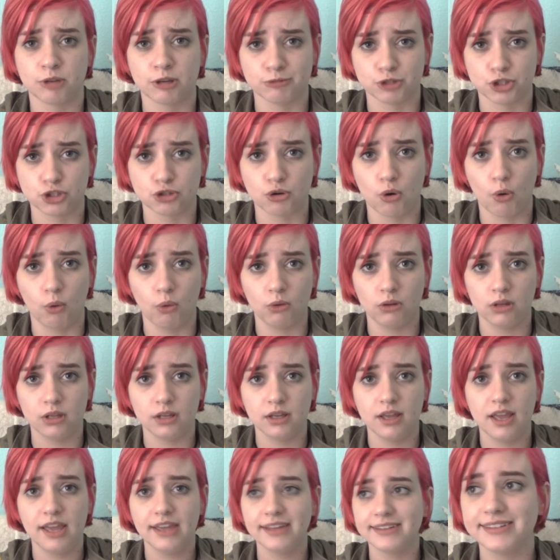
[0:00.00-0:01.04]
control."
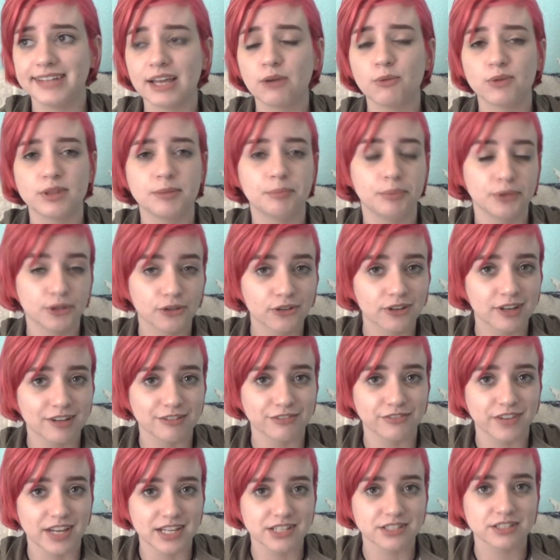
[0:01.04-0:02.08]
Like with Blurry
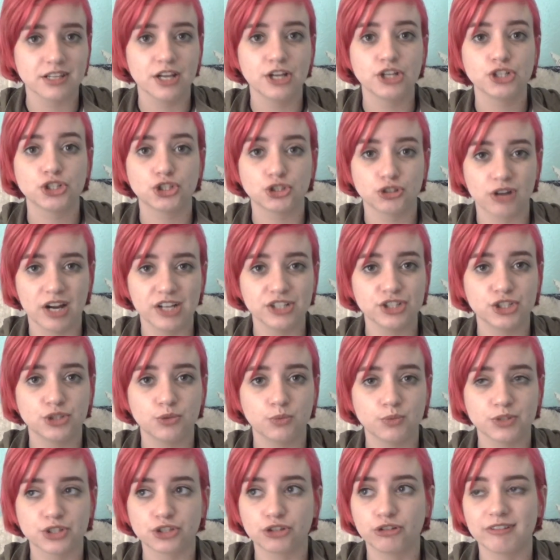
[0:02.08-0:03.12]
Face, Trench
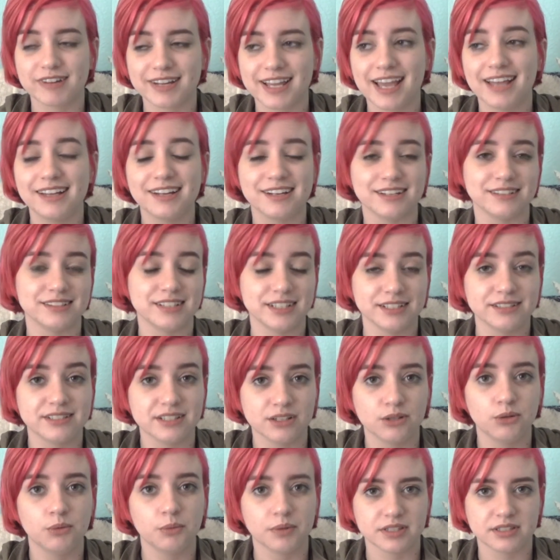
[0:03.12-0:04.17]
was created to
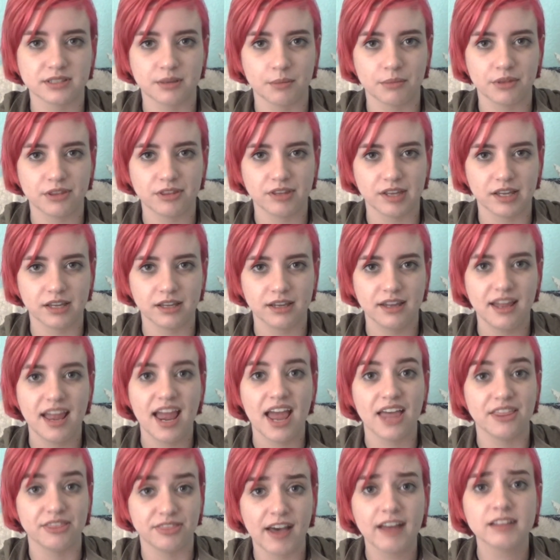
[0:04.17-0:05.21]
deal with something,
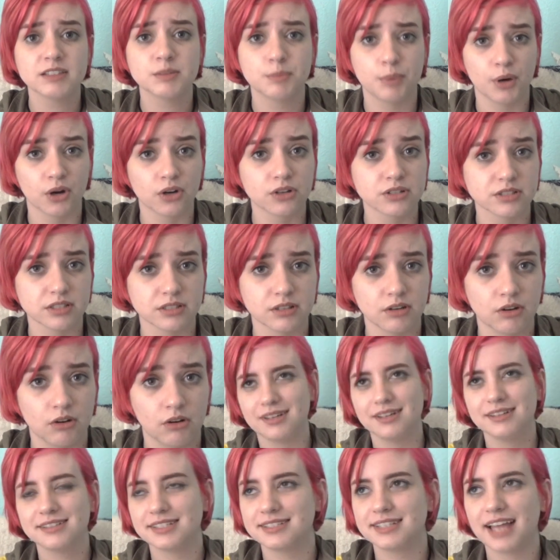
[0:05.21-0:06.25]
and that's personal.
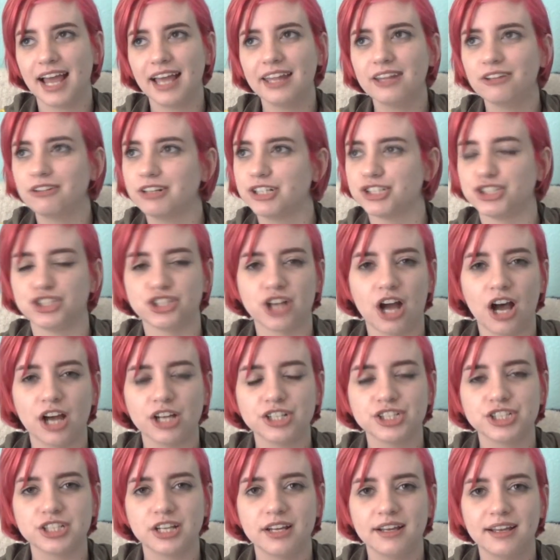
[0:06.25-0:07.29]
To Tyler and
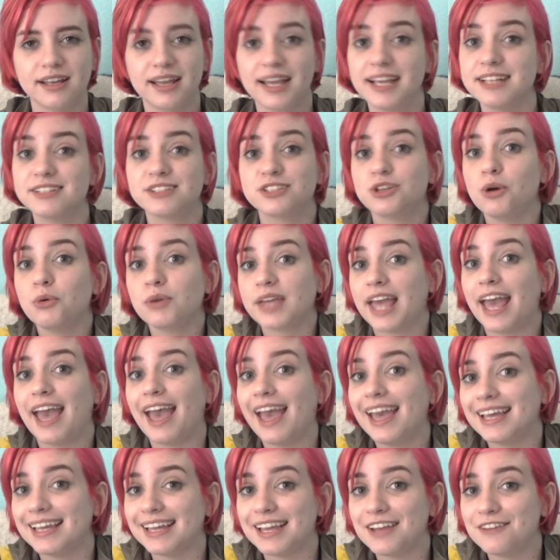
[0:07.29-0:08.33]
Josh, it's
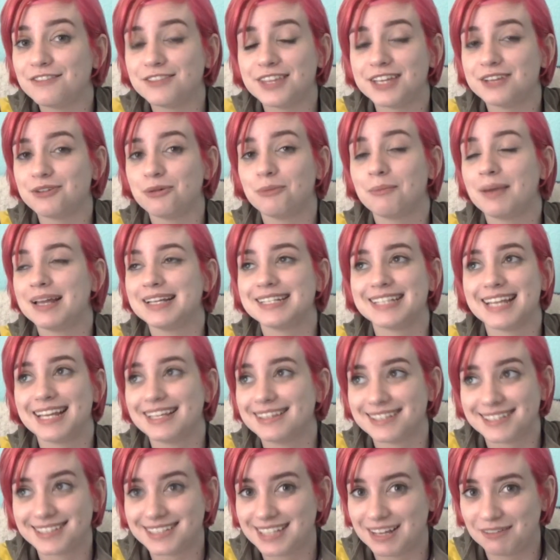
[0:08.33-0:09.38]
okay if they don't maintain
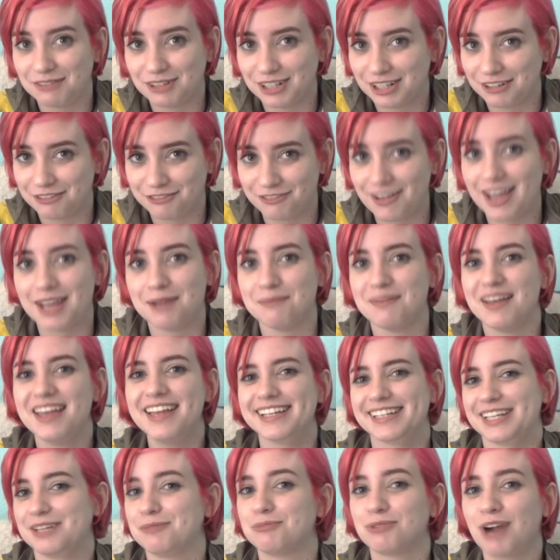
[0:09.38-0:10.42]
this level of fame.
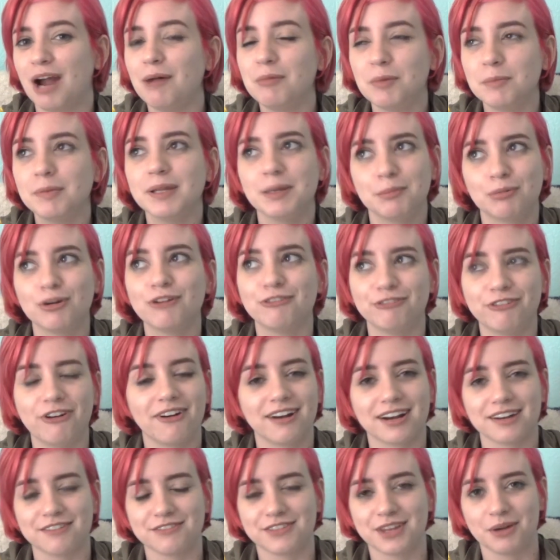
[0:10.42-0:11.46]
They'd probably prefer
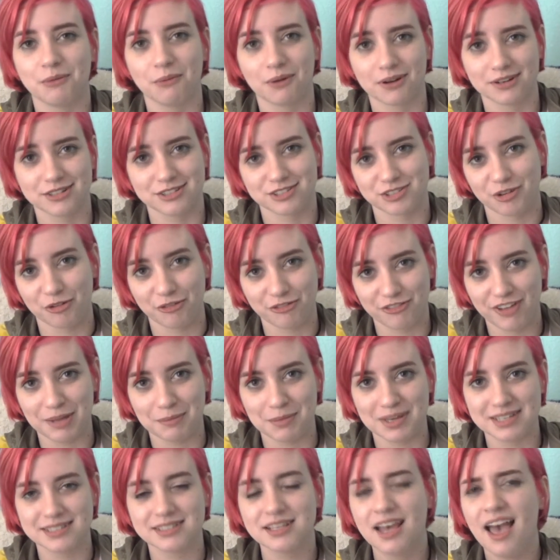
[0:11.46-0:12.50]
it if they weren't so
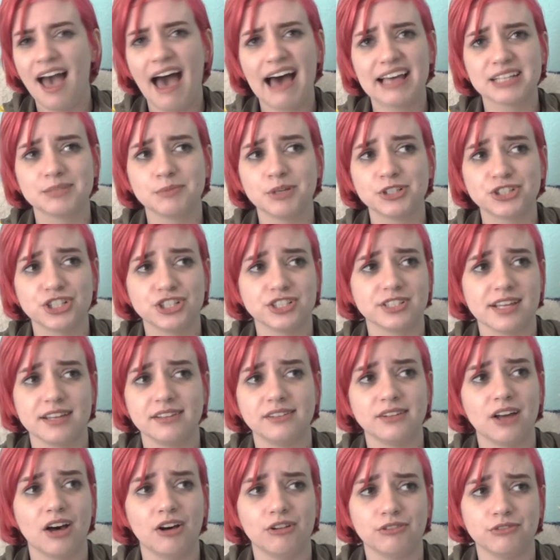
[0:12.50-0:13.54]
famous. As much as they
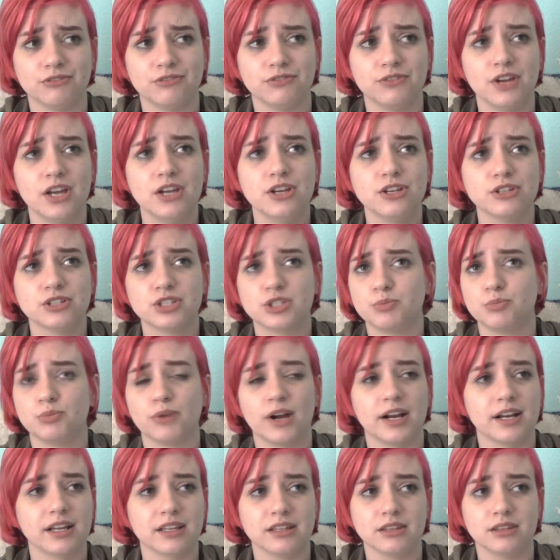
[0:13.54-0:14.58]
love
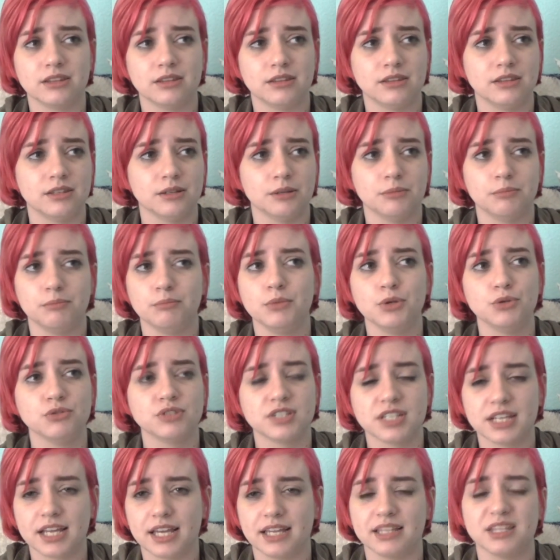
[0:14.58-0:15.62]
spreading the
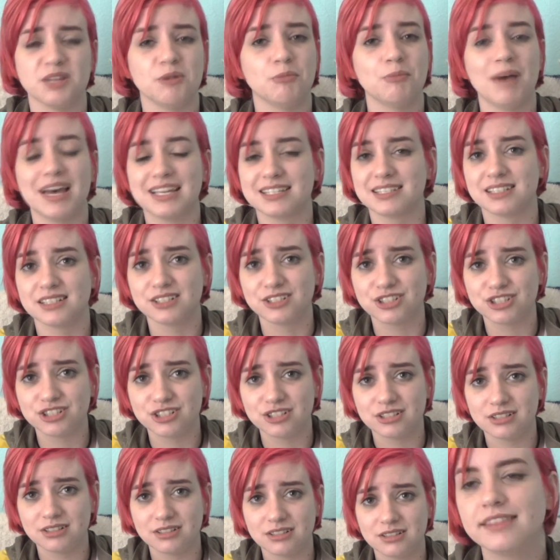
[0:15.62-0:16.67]
music and the message,
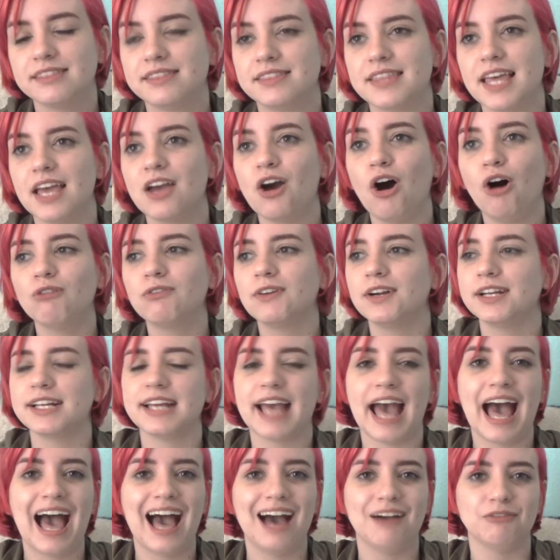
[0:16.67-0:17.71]
they already
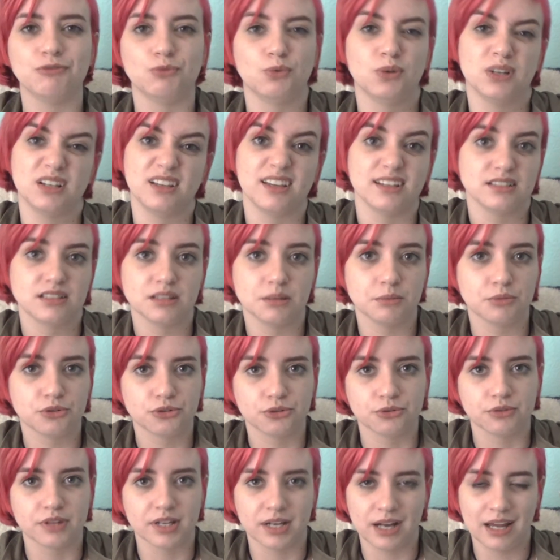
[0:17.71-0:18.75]
have what gets them
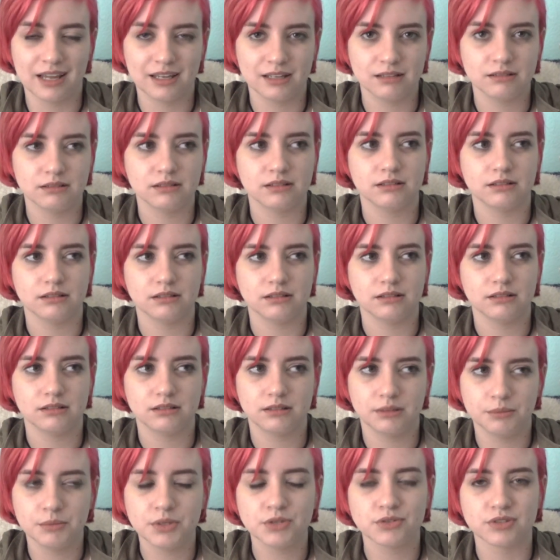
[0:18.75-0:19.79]
through the night.
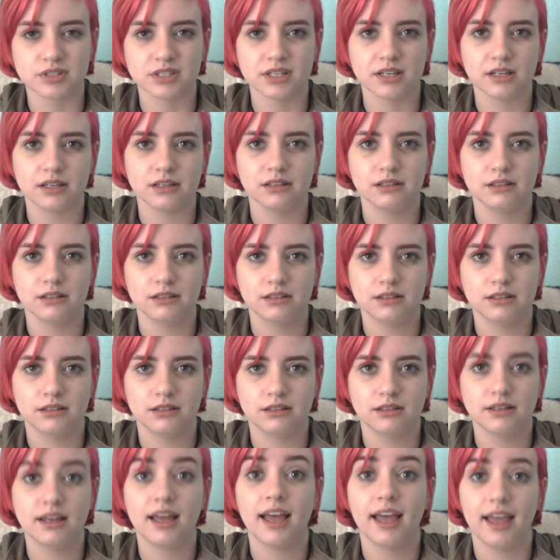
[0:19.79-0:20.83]
The music.
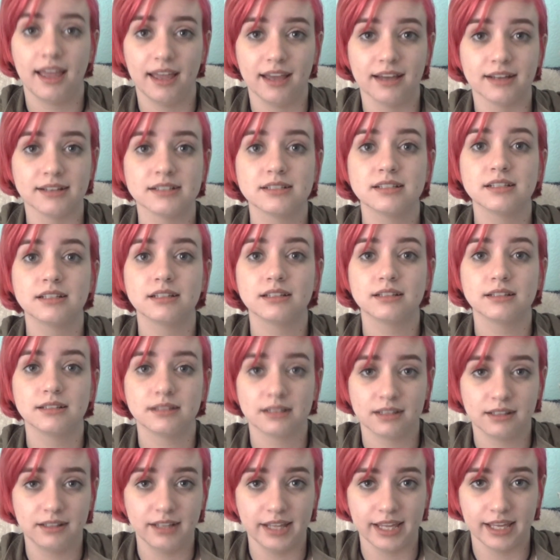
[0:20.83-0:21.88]
And
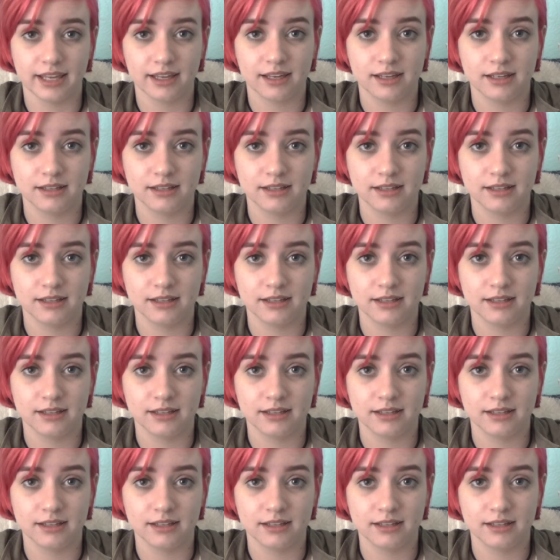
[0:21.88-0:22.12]
the clique.